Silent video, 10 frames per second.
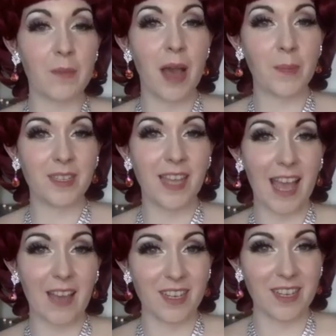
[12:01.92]
up and they
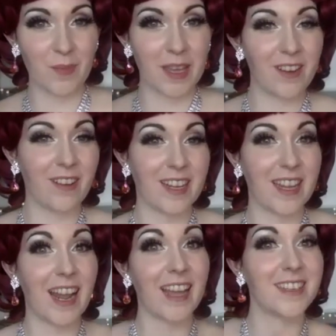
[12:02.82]
have their little pin on, and
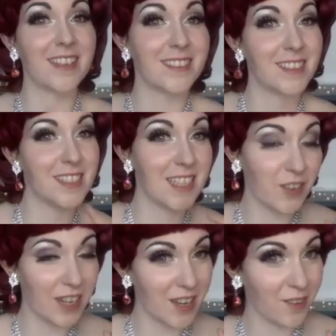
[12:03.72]
then I
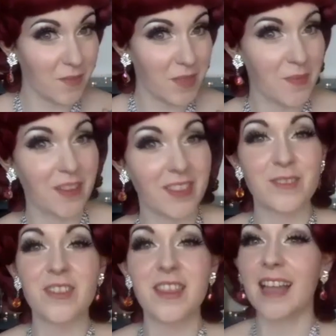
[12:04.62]
secretly know something about them.
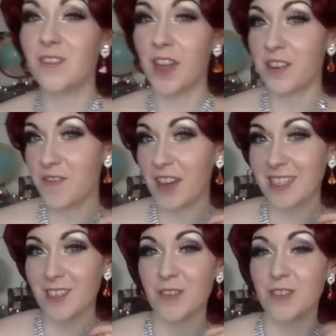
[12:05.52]
So that's very
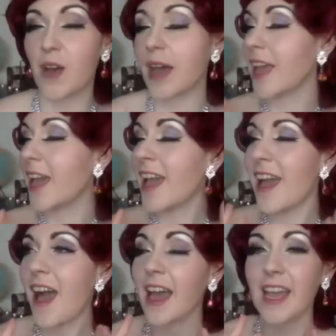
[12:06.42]
fun too. So I
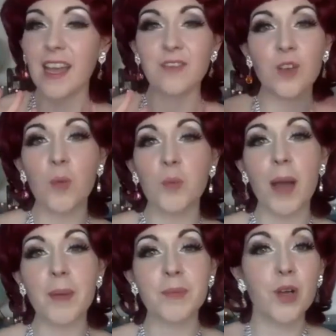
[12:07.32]
have no
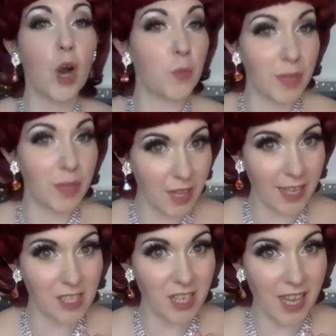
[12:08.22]
problem coping with
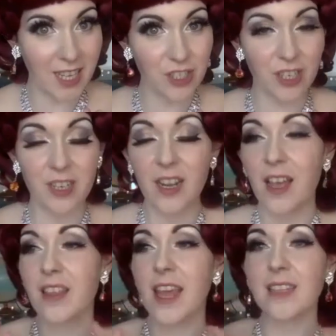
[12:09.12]
adulation.
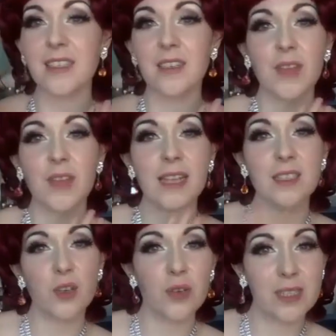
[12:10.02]
That's a
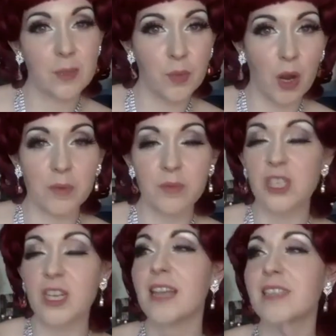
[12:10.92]
Carisa problem.
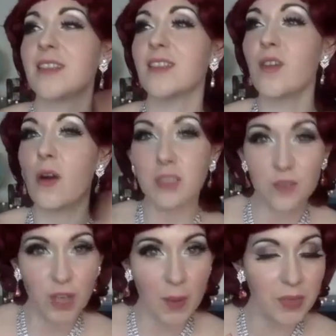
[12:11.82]
She has a lot of
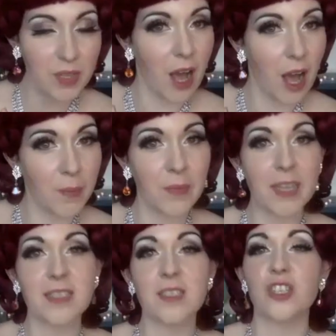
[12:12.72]
trouble with
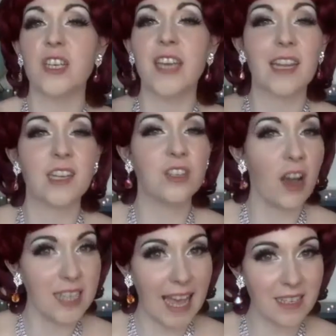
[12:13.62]
compliments. She
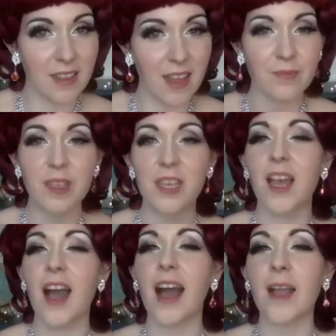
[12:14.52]
cannot handle them.
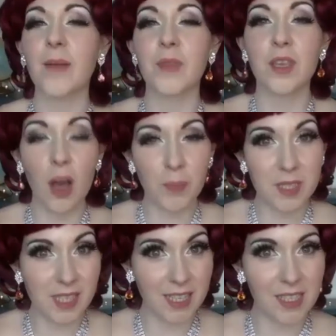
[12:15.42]
I'm the
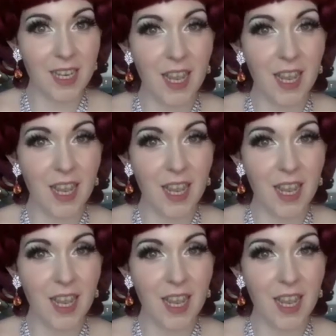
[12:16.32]
opposite.